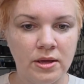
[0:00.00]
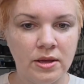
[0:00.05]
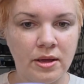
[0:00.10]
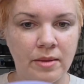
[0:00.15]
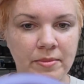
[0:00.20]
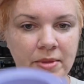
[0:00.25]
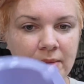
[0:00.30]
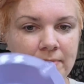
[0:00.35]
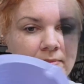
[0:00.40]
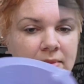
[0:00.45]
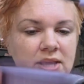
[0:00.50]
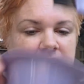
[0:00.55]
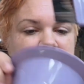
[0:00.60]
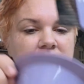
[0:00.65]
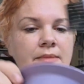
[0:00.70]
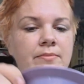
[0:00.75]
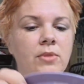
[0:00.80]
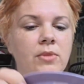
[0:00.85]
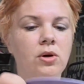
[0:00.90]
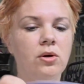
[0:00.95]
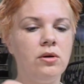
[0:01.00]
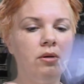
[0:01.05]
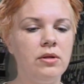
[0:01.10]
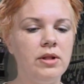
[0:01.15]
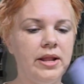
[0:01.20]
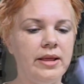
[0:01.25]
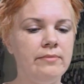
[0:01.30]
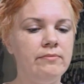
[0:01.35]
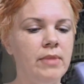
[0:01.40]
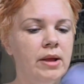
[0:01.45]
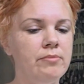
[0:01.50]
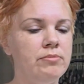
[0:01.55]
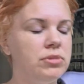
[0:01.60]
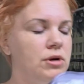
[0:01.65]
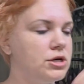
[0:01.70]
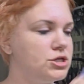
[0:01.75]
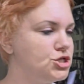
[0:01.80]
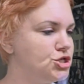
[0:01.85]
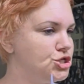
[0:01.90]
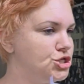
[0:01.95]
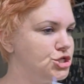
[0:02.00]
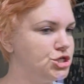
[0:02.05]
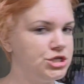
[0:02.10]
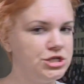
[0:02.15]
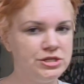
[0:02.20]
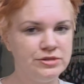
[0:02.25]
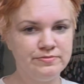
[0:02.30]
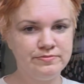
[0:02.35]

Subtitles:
Got my mixing bowl and my brush.